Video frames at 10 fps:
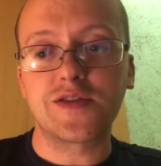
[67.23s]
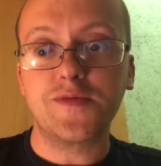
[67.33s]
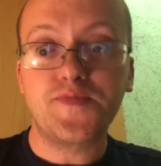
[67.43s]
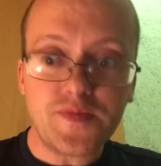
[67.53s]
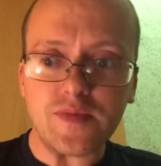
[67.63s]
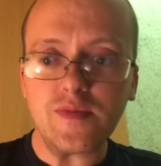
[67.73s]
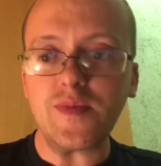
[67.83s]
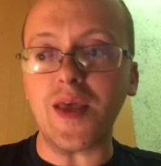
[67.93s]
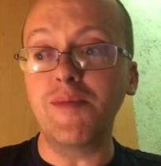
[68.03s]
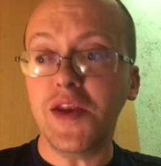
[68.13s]
so
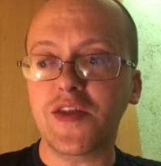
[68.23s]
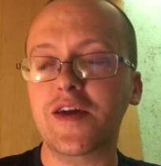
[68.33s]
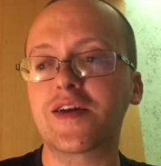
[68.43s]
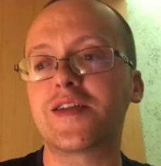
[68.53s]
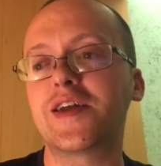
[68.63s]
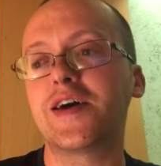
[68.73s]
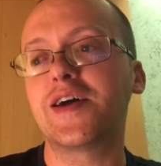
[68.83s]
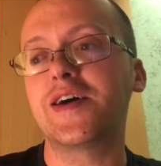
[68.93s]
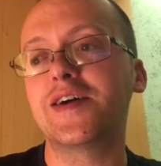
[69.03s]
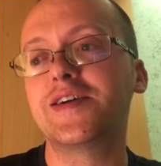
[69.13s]
I made it there, and then I